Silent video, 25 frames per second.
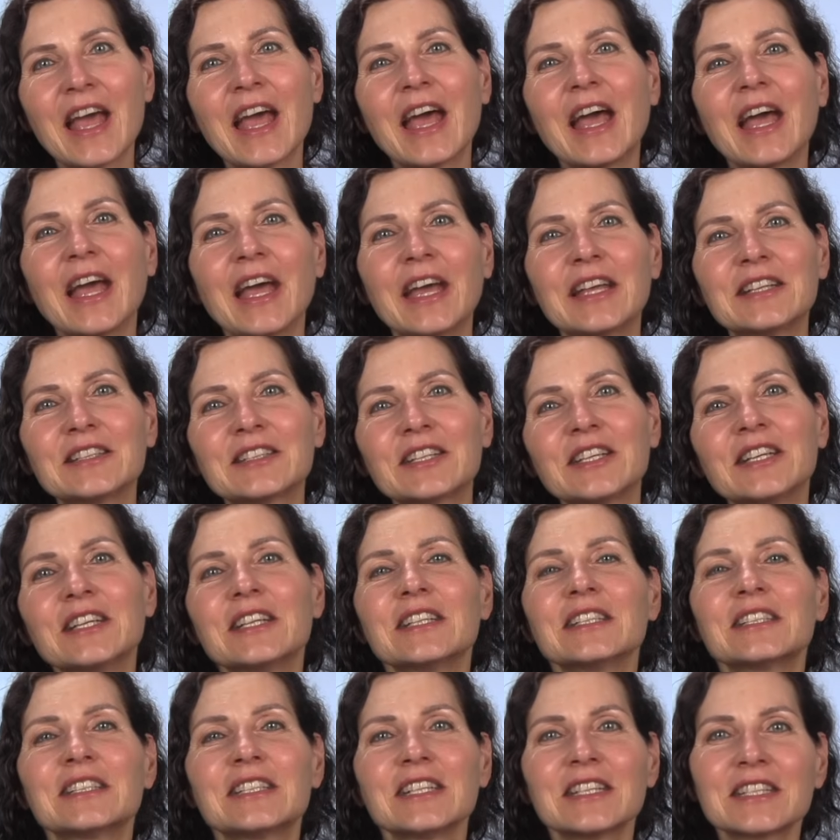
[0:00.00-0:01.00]
And
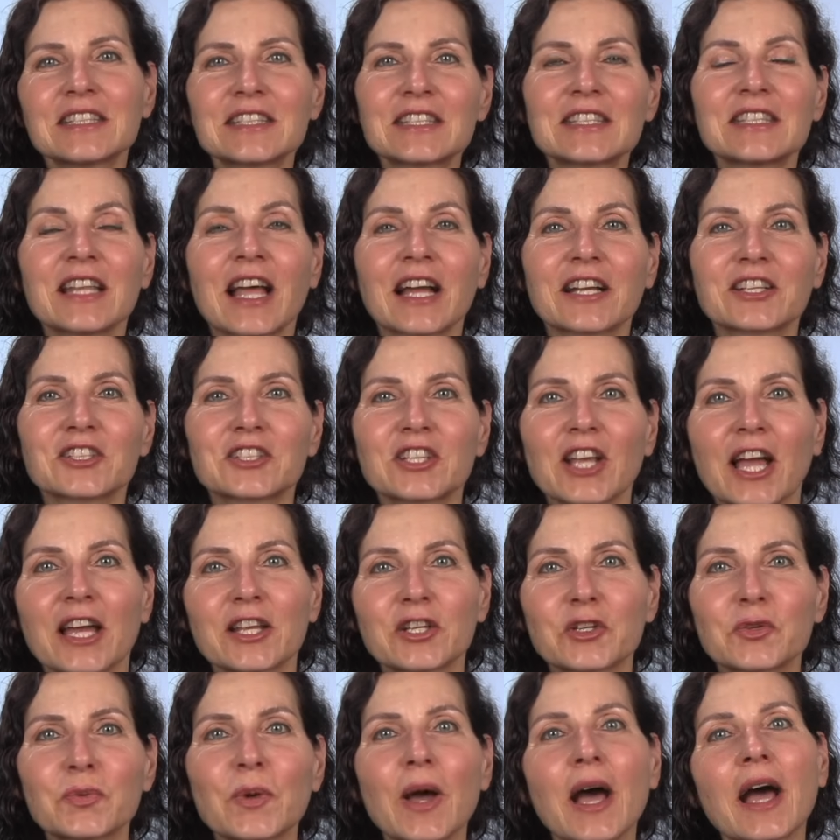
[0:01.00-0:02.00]
this
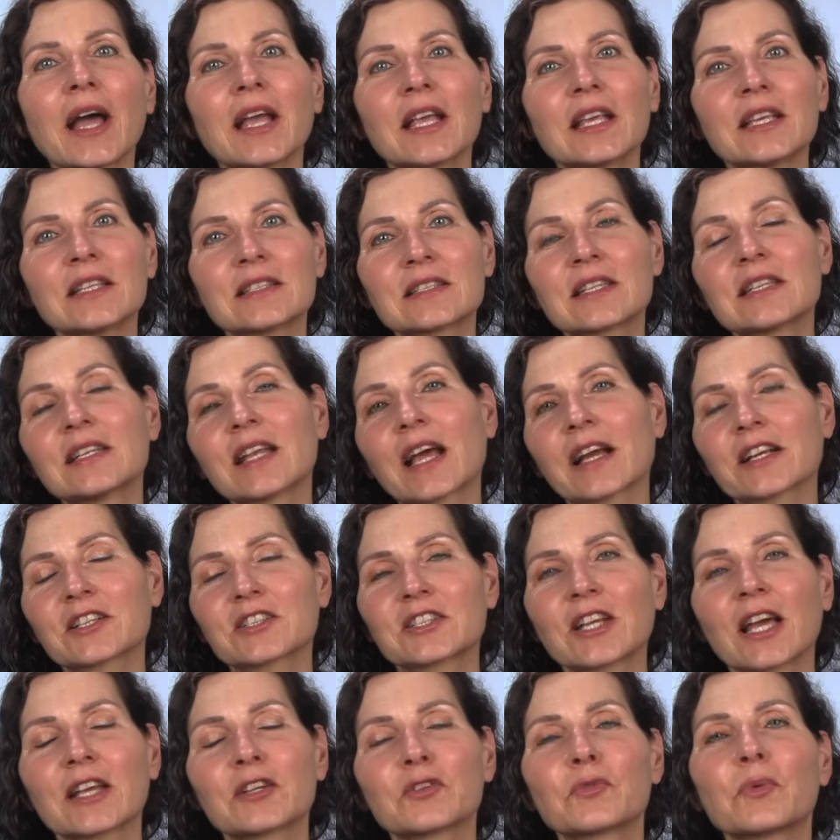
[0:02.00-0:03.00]
nakshatra is a
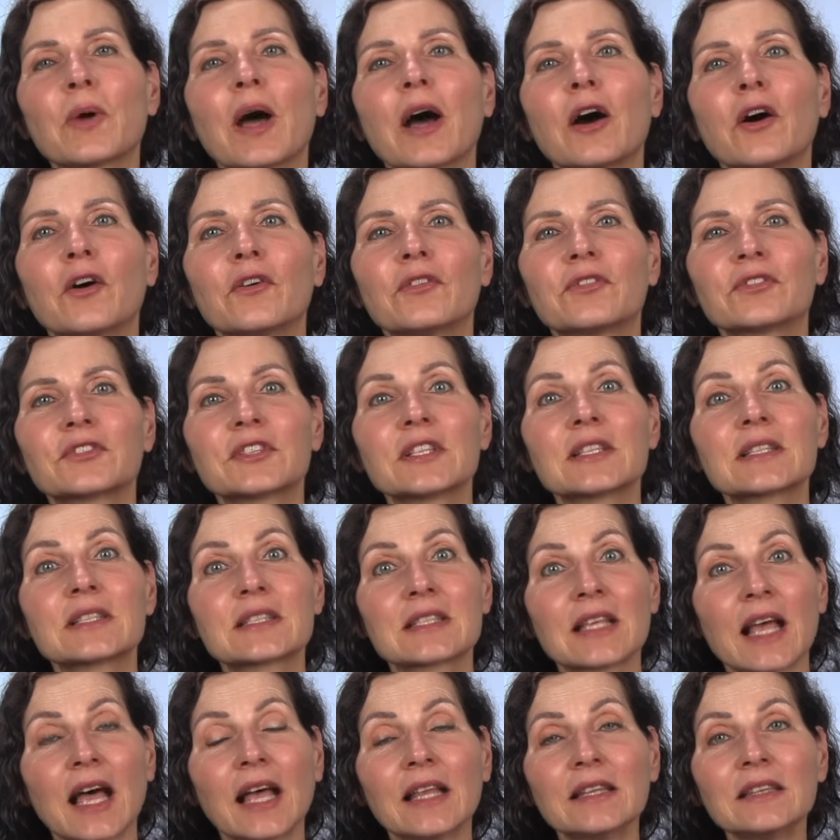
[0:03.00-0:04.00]
nakshatra of the
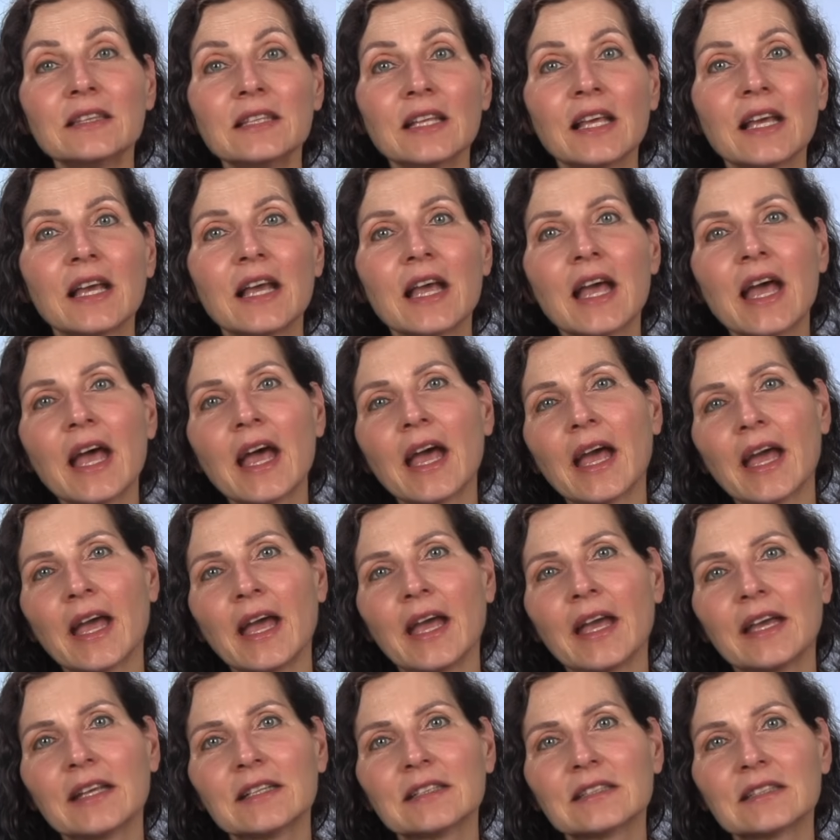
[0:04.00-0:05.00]
Sun,
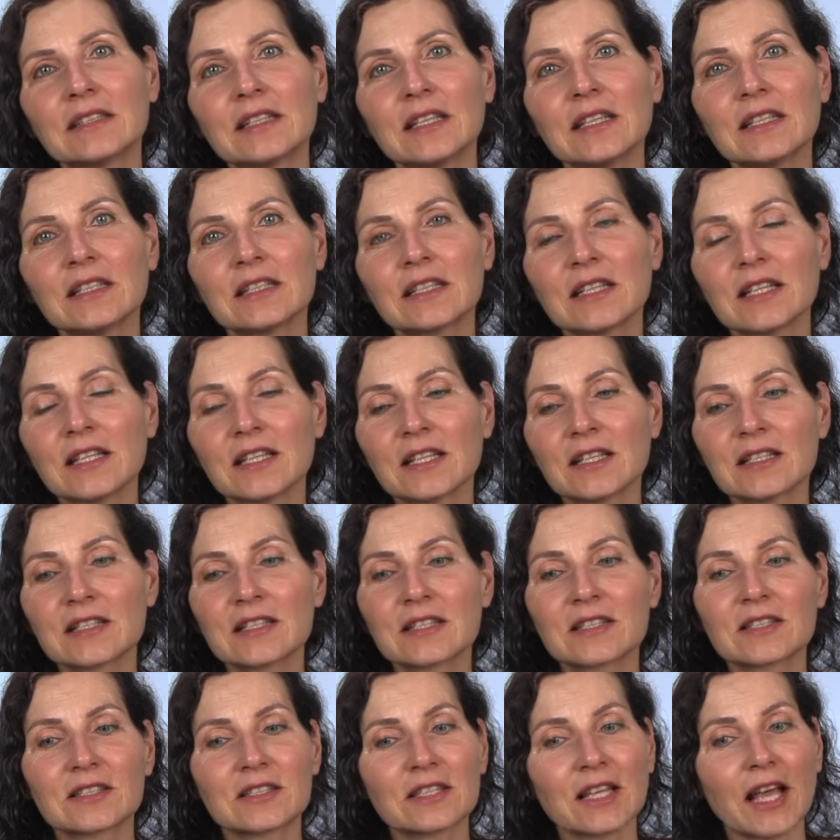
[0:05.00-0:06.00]
and it is
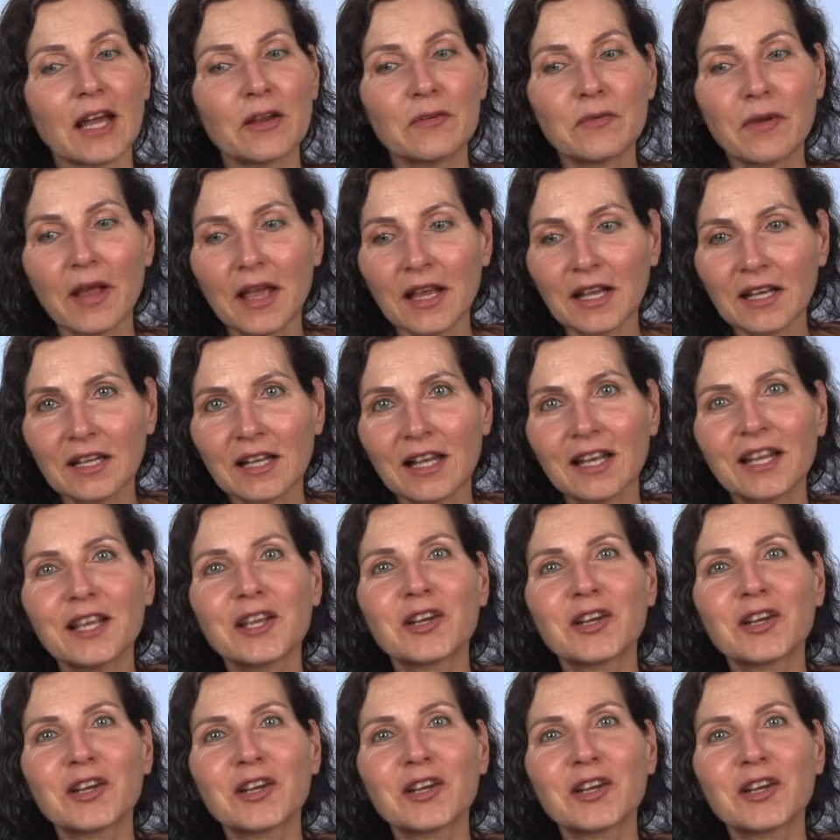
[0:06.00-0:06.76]
directly